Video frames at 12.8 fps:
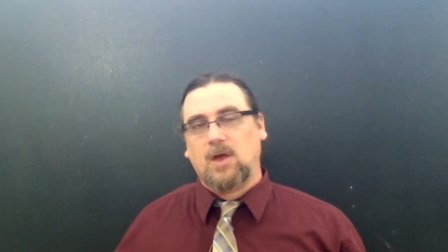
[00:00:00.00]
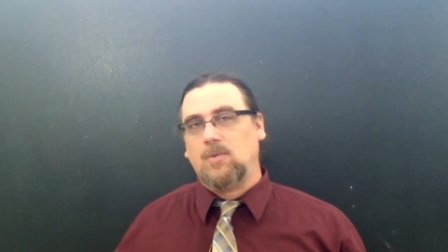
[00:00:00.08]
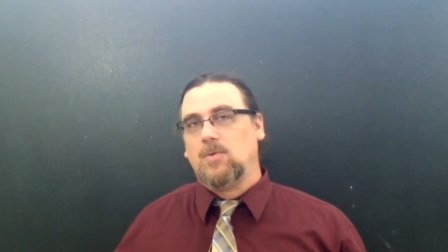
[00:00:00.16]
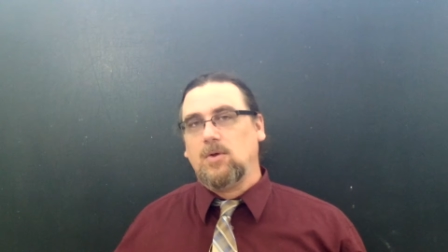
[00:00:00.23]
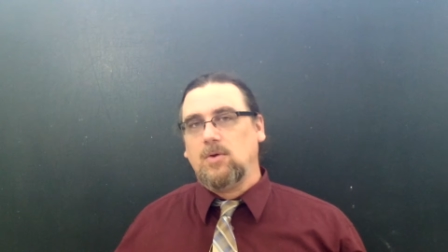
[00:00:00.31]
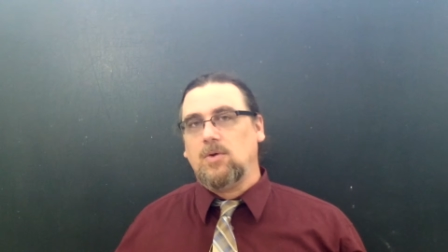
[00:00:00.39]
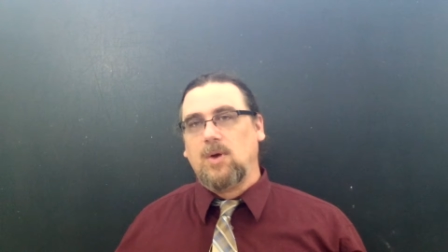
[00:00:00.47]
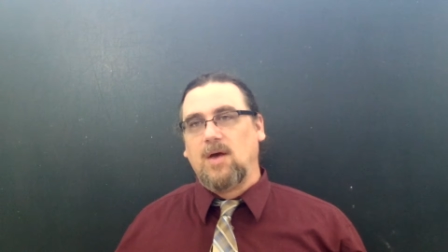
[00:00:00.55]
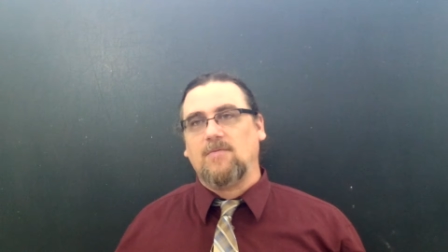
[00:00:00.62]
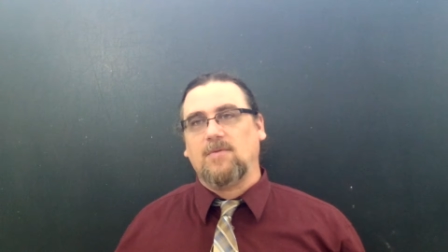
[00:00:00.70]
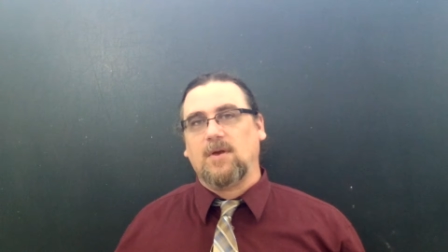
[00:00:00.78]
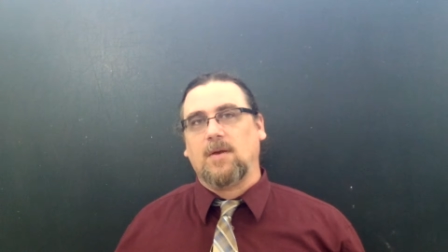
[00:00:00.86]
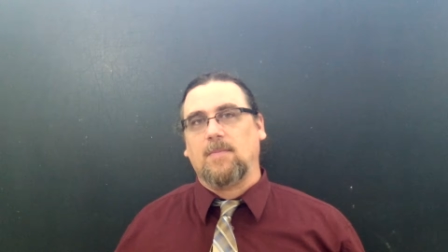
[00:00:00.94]
and you do
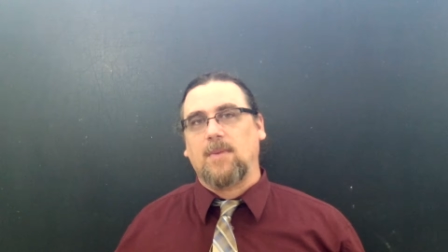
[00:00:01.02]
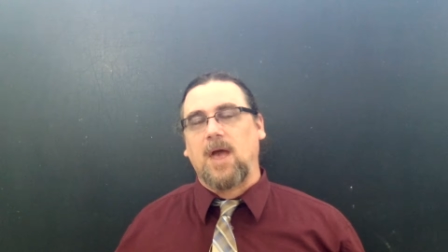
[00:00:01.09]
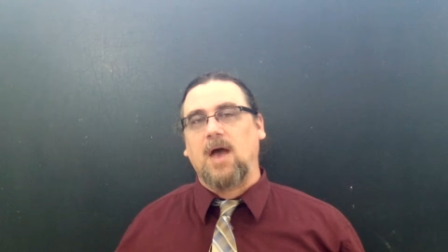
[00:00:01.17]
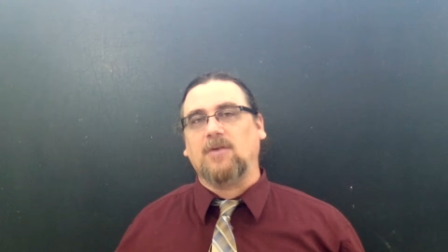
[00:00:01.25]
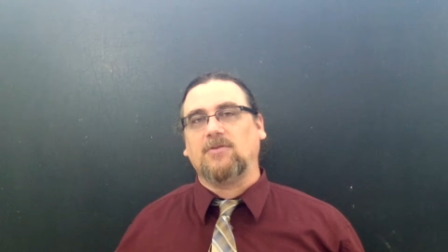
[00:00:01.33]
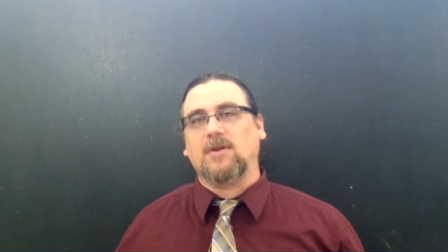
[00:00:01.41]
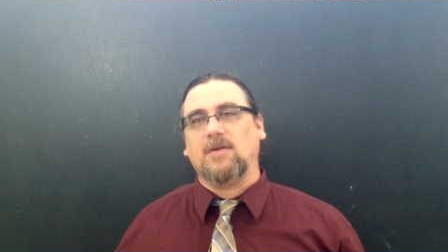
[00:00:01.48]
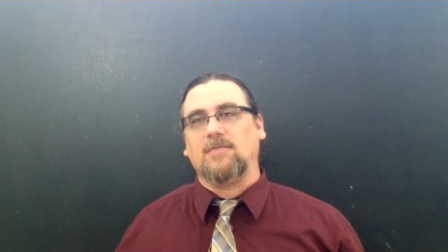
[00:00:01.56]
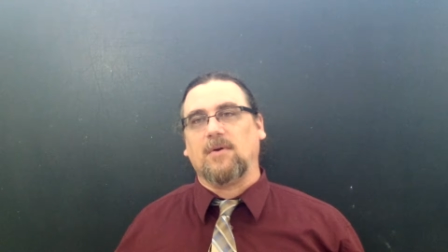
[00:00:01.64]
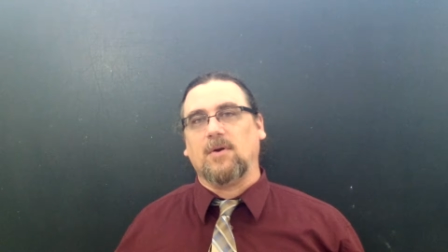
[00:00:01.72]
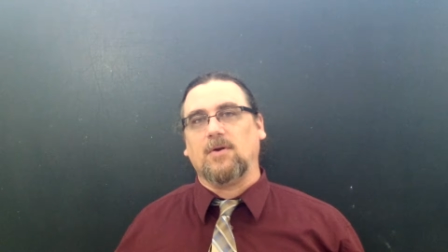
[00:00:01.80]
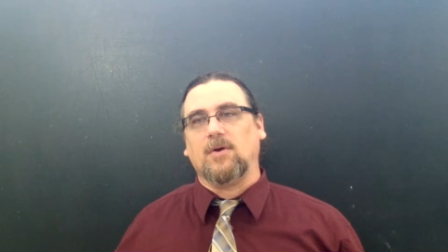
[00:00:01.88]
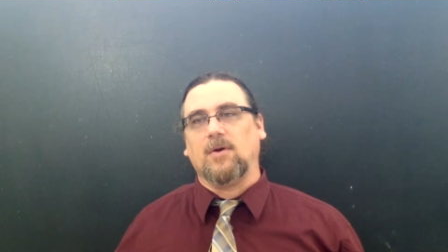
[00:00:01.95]
have the capacity
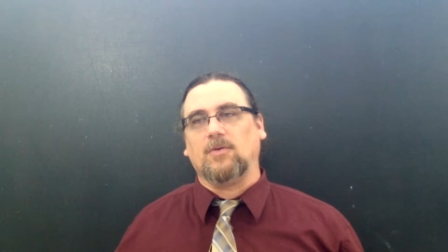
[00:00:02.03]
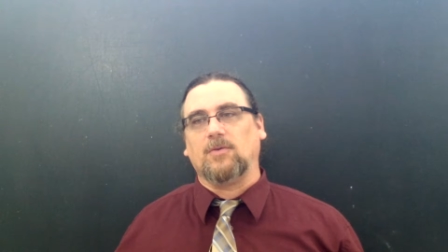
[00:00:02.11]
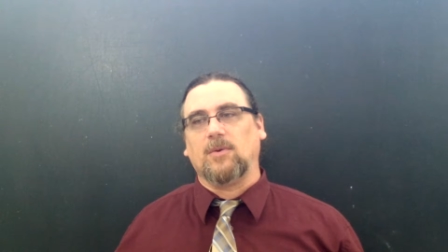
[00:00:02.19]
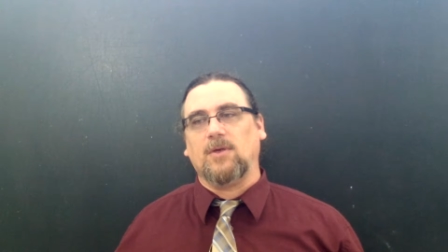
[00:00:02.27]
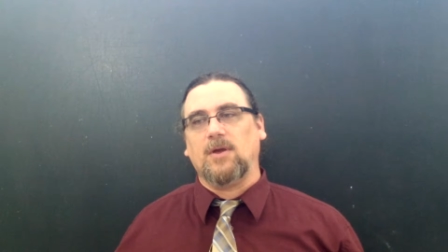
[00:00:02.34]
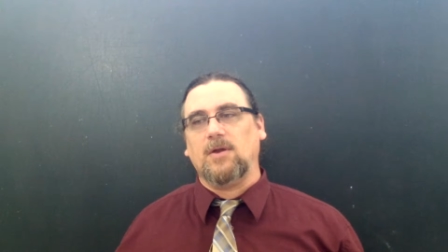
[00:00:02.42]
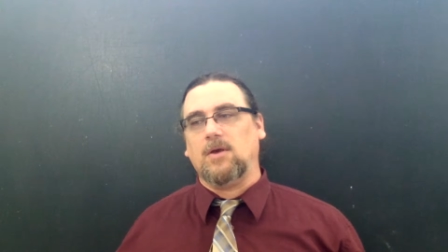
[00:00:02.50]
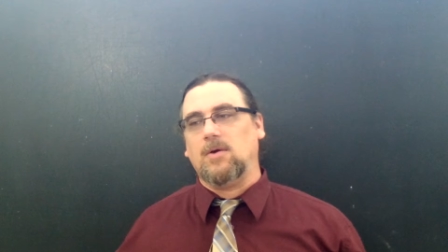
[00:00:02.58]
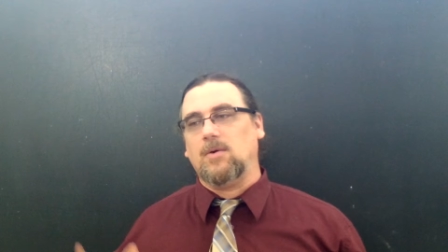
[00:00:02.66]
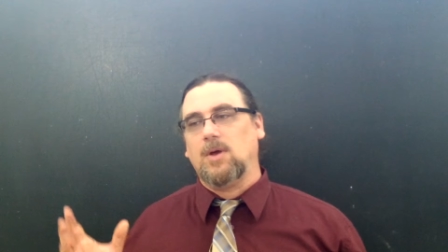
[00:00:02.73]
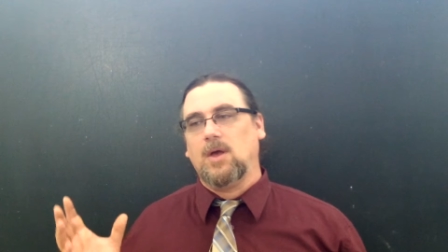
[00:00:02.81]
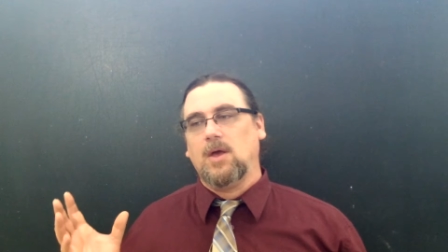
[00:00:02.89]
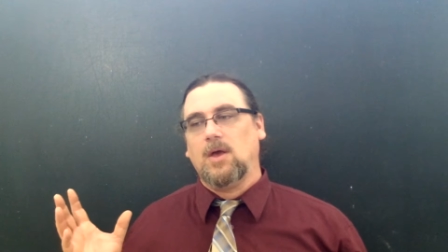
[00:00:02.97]
for endurance within
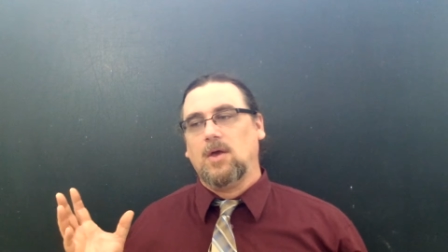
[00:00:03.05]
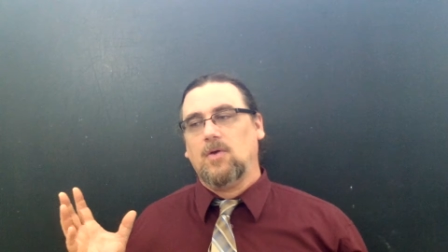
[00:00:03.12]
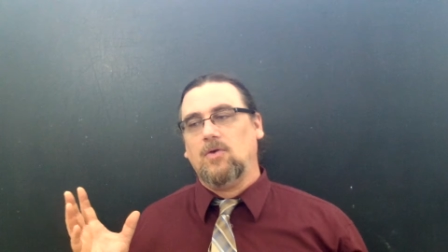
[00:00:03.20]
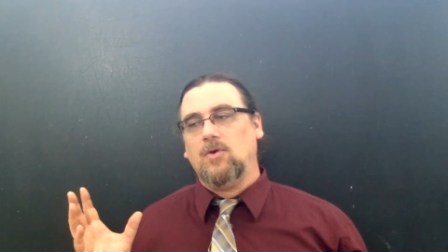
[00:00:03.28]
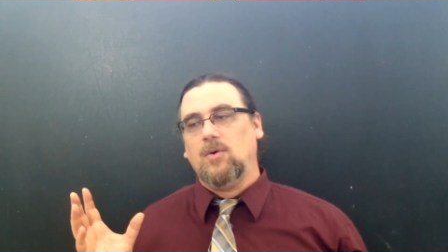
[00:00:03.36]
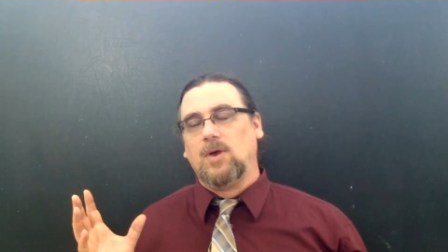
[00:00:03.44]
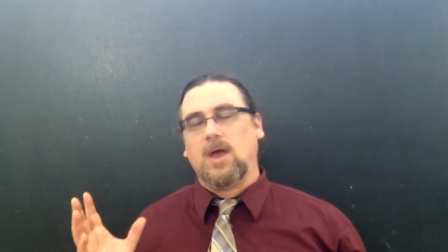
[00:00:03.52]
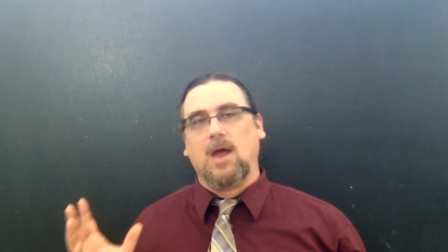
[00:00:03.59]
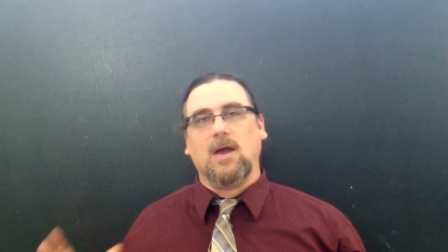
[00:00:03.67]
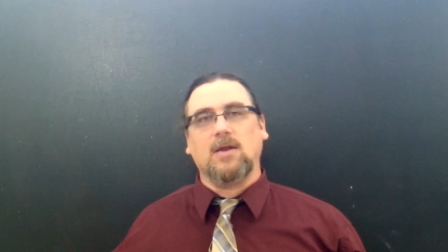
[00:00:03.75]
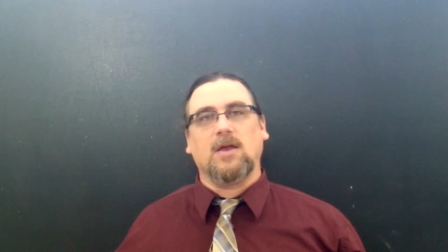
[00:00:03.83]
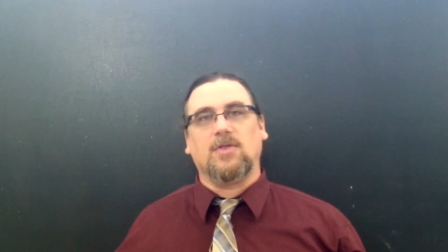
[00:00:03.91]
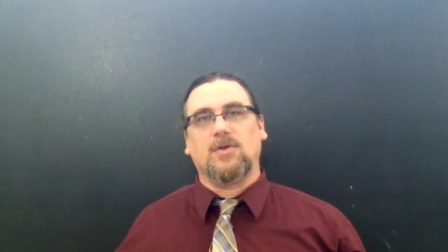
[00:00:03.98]
you, you
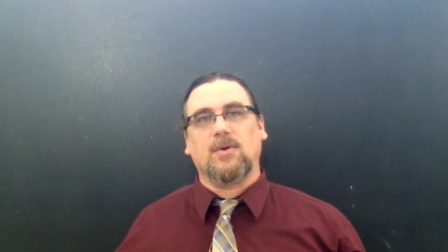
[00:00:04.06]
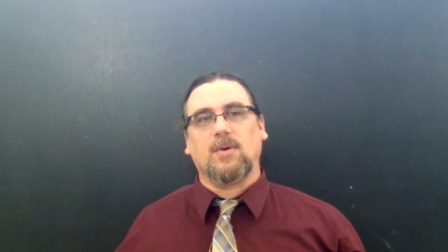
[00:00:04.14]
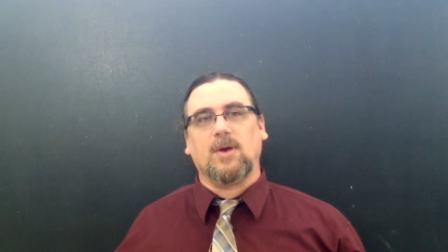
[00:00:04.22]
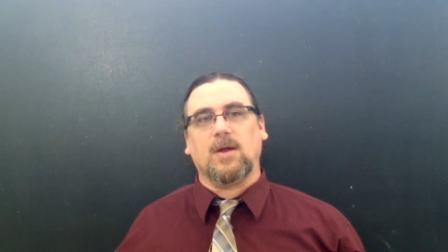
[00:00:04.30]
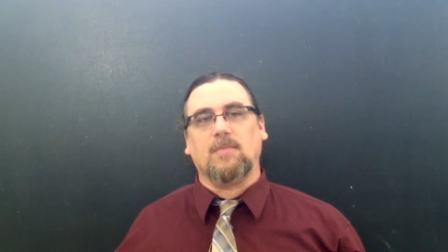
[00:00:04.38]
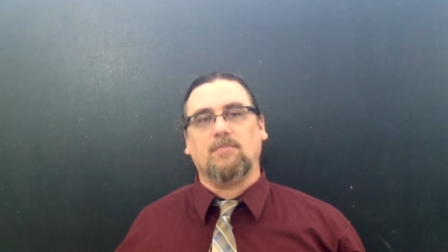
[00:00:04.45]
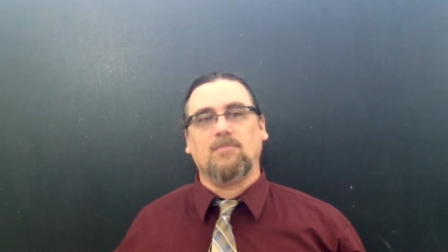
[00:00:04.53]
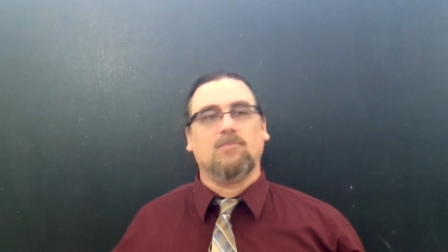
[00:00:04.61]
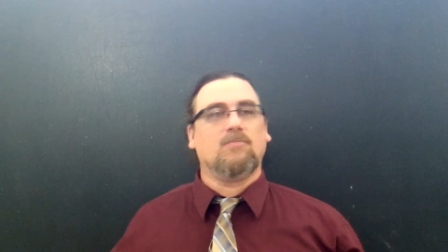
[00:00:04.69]
can get through it.